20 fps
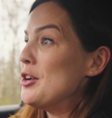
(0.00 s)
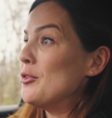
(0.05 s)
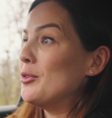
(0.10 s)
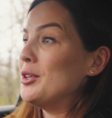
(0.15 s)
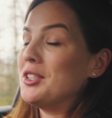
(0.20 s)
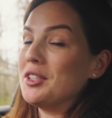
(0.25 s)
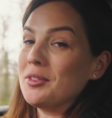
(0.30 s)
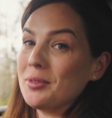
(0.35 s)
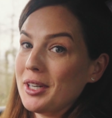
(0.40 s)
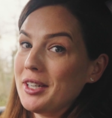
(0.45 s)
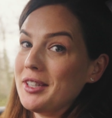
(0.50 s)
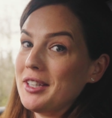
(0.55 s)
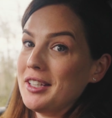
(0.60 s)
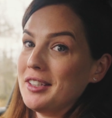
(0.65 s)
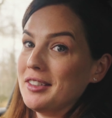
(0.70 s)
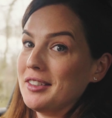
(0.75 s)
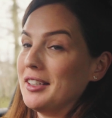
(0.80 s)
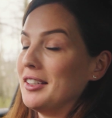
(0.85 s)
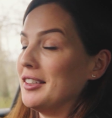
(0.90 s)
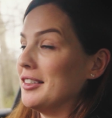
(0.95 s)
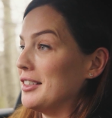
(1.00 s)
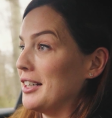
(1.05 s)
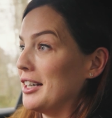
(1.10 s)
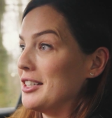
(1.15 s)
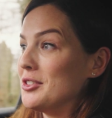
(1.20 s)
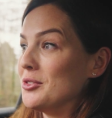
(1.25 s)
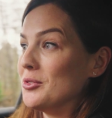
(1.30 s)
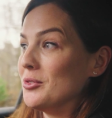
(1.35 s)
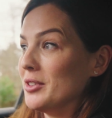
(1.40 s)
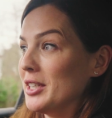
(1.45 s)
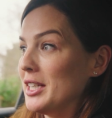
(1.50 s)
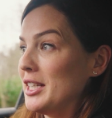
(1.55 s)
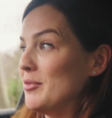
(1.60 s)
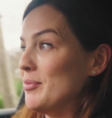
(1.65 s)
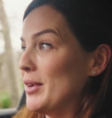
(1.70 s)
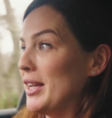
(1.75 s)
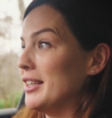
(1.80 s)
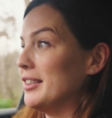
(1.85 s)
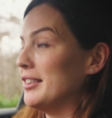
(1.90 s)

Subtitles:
which is where these things start to really make